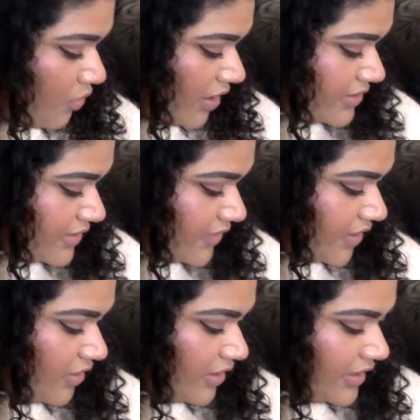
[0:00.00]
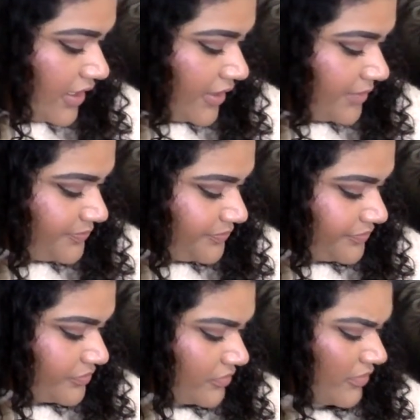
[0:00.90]
what else have I got in there?
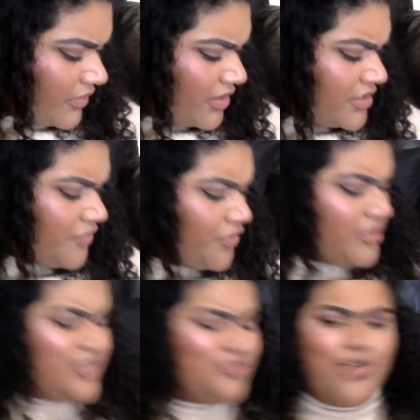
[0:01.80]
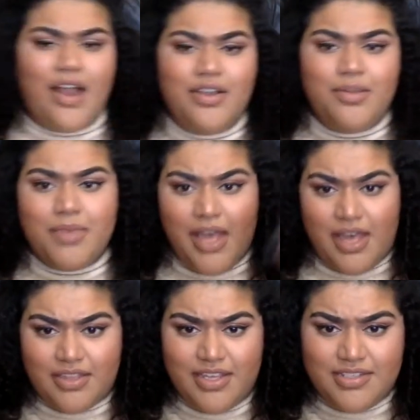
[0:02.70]
So I've got these random Cath
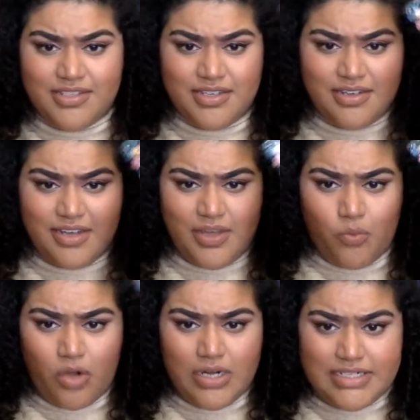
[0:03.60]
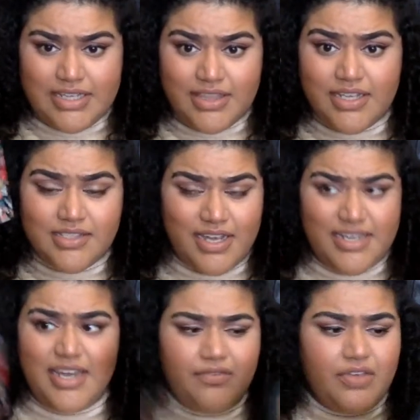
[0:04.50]
Kidston like wallety things that I
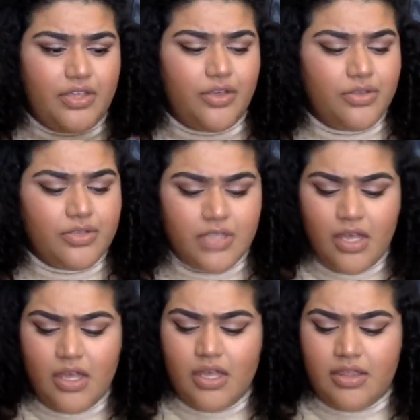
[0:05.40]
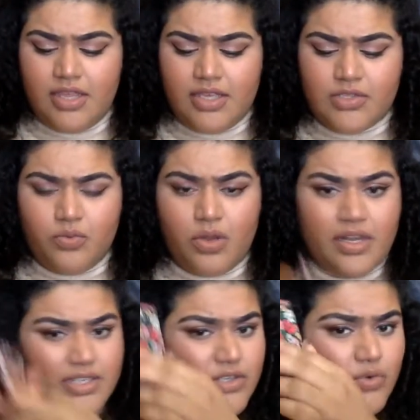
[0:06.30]
never use. This one
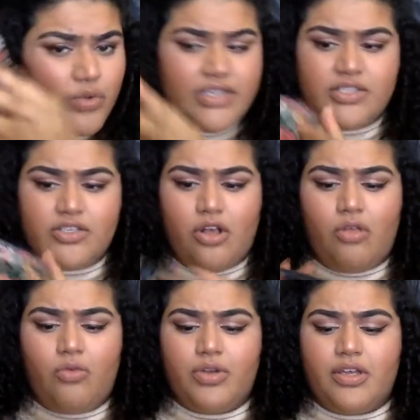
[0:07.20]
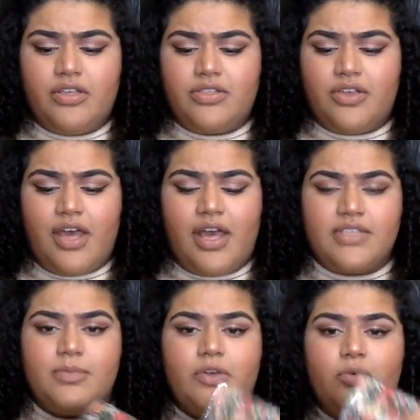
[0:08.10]
is an oyster holder, so it
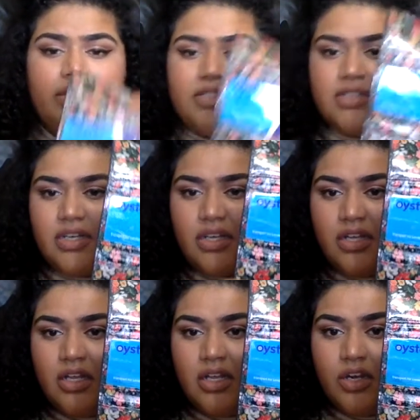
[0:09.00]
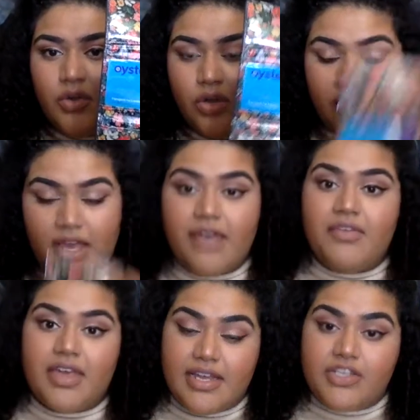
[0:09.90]
has my oyster. Not that I ever
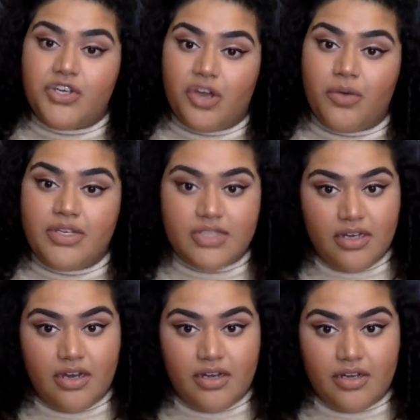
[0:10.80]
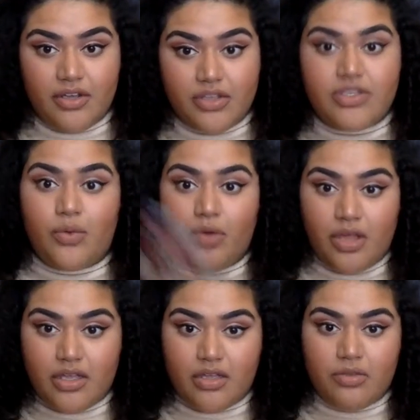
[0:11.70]
get to go into London because I
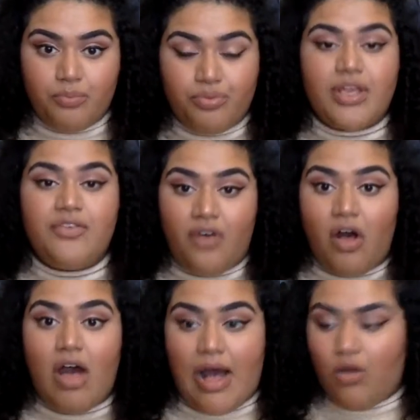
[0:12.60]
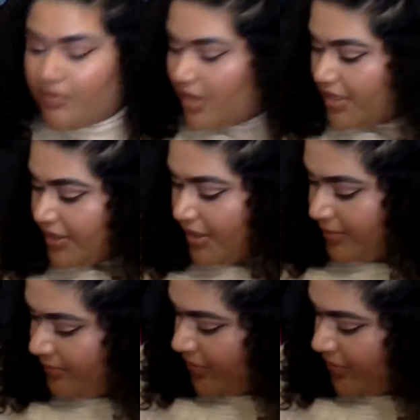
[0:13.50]
work pretty far out of London.